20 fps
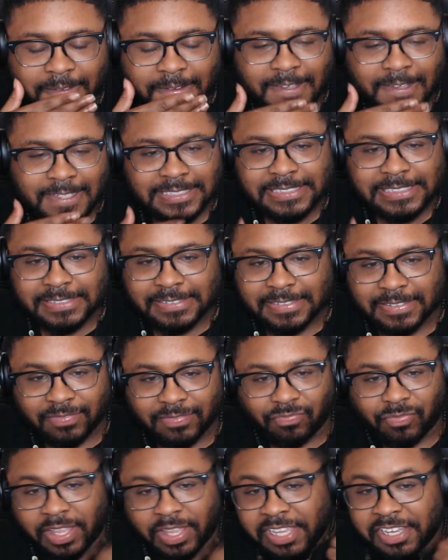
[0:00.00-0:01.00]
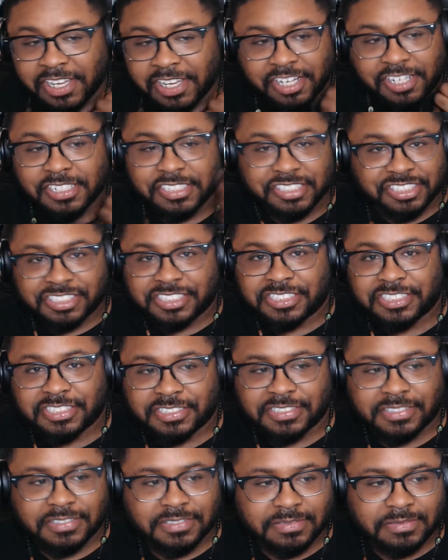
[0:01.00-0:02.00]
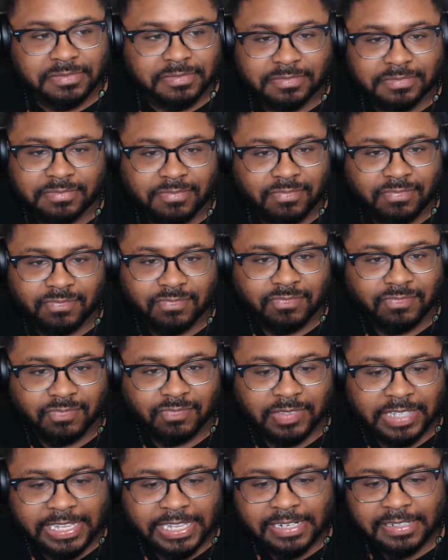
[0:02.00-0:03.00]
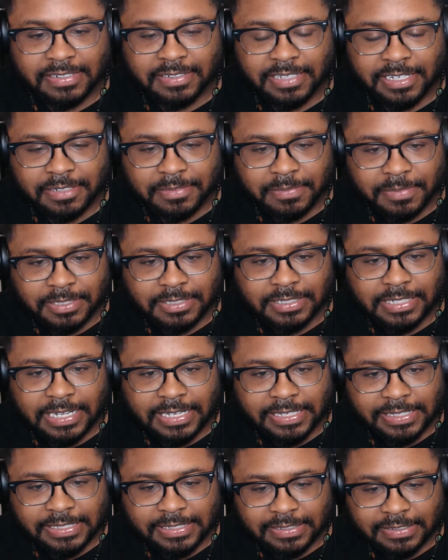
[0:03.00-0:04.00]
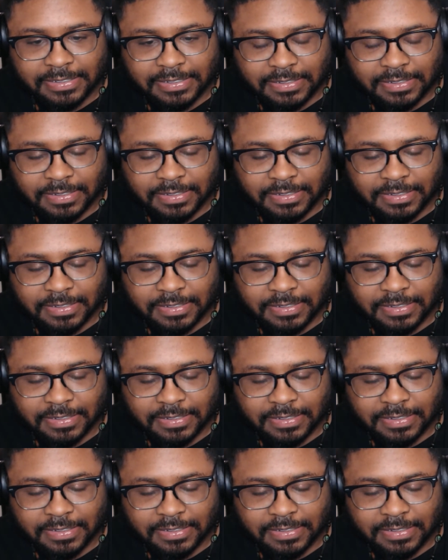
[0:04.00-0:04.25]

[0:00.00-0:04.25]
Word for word: to come. He, will he could have just the cause up. let it let it. the guy get.